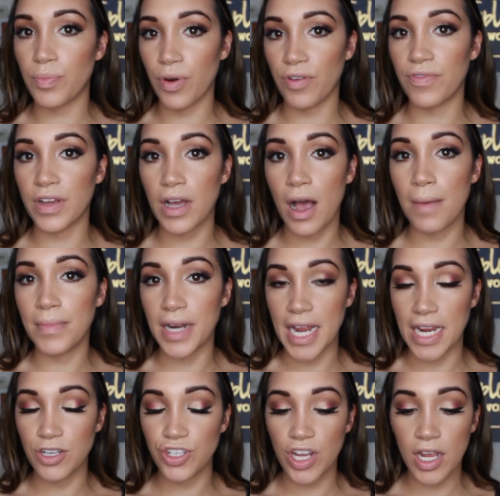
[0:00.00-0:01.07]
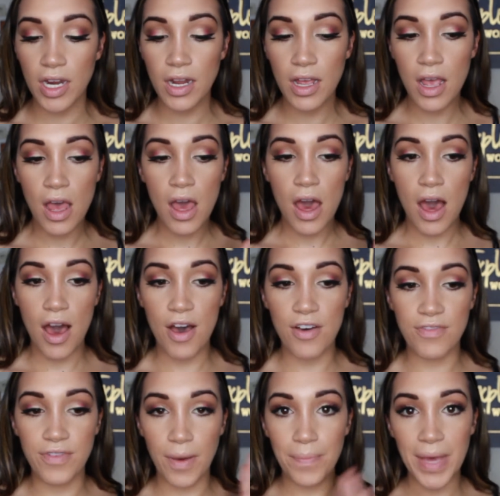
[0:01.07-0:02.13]
the perfect combination
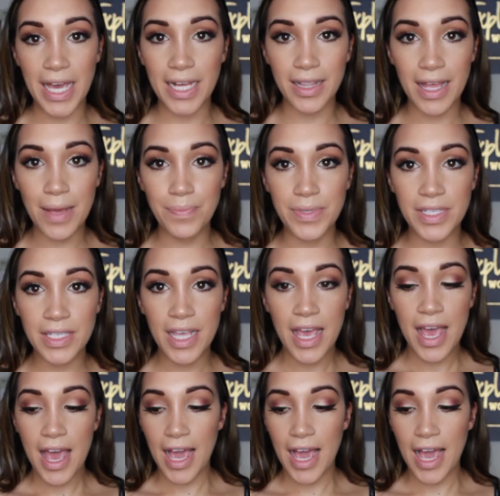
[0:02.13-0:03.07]
of pink lips.